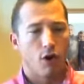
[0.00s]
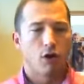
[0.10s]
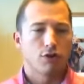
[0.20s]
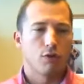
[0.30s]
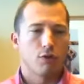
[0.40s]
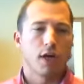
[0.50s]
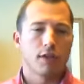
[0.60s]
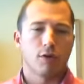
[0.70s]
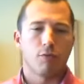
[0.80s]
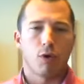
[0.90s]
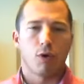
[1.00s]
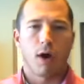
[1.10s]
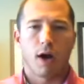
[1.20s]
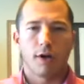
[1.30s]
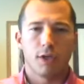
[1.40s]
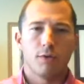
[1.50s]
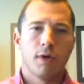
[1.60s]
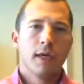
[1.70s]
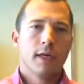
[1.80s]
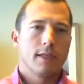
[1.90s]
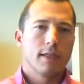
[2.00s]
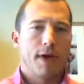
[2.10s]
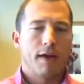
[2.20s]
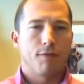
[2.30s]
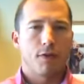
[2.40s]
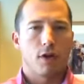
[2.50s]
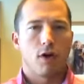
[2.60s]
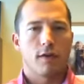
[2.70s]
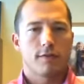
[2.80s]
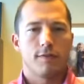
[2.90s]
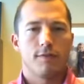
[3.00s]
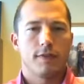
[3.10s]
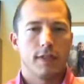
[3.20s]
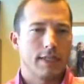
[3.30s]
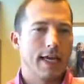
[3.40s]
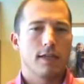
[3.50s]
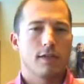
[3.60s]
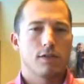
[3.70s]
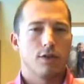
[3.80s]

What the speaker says: also doesn't require you to pay for the cost of the test.